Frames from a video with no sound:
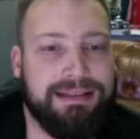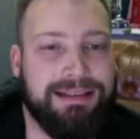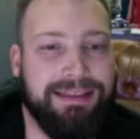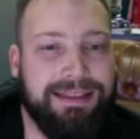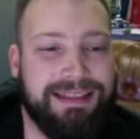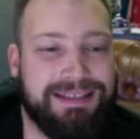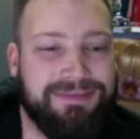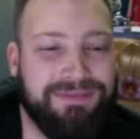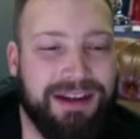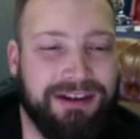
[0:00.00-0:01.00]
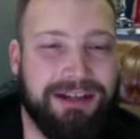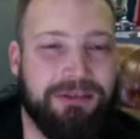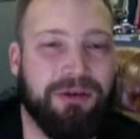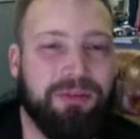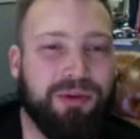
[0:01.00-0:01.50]
this very
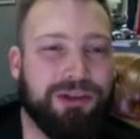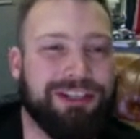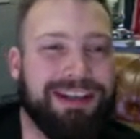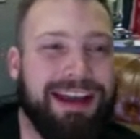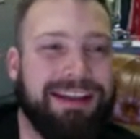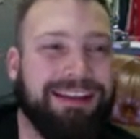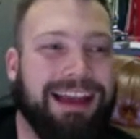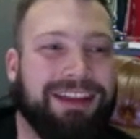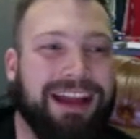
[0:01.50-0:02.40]
cool Porsche 911.